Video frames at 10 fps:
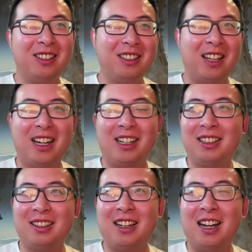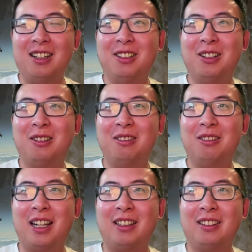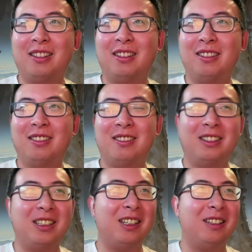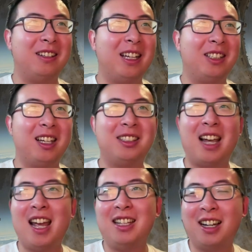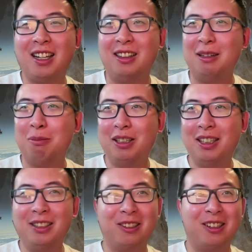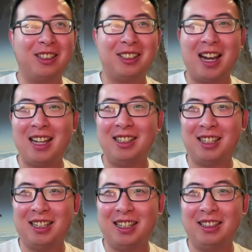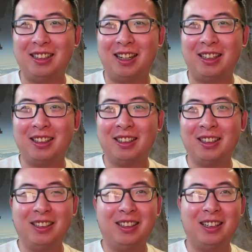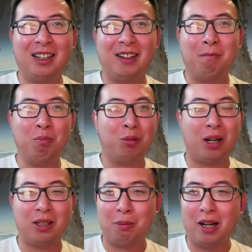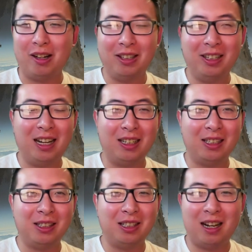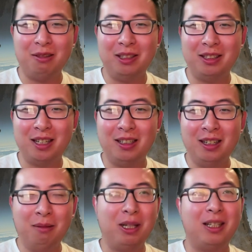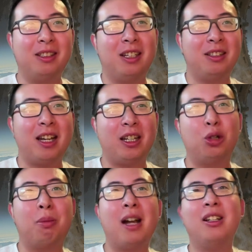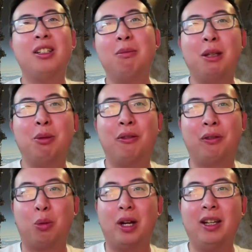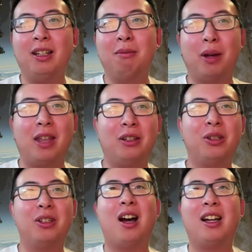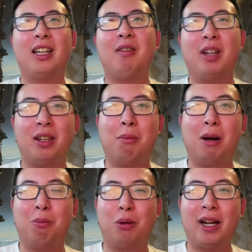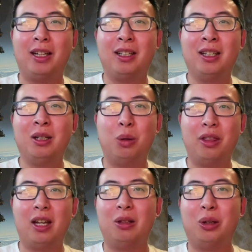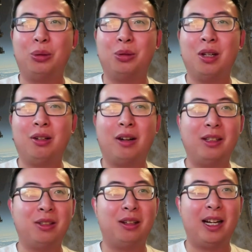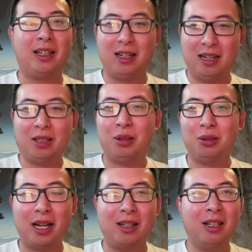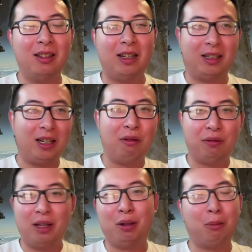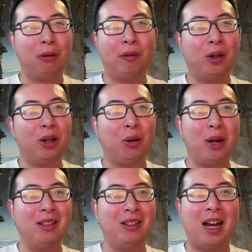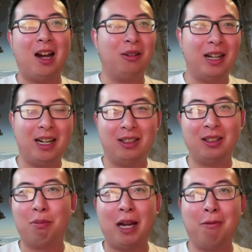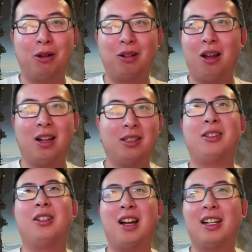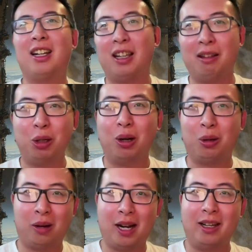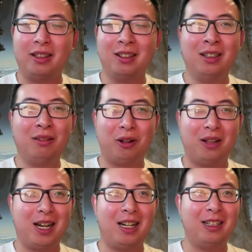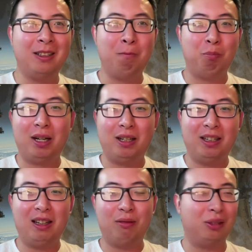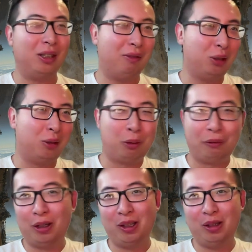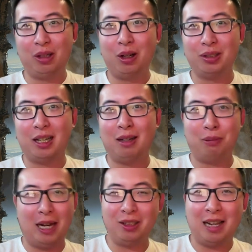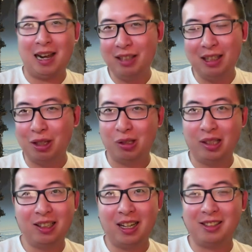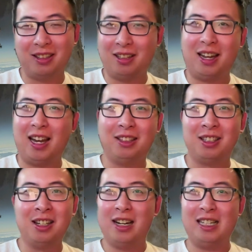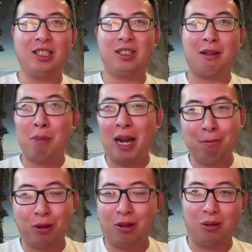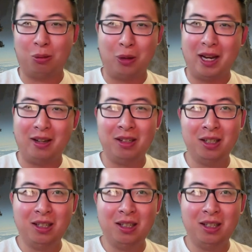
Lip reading: like, I don't know, like it's anti-liberty, or is anti, like, prosperity, I guess I would say, because it's like you're punishing people for winning, but then you're not giving them a break when they lose, right? So, like, as you said, like, if your portfolio went down and it's a paper loss, they're not going to give you a credit for that. But if your portfolio goes up and you haven't even realized the gains, it's just a paper win,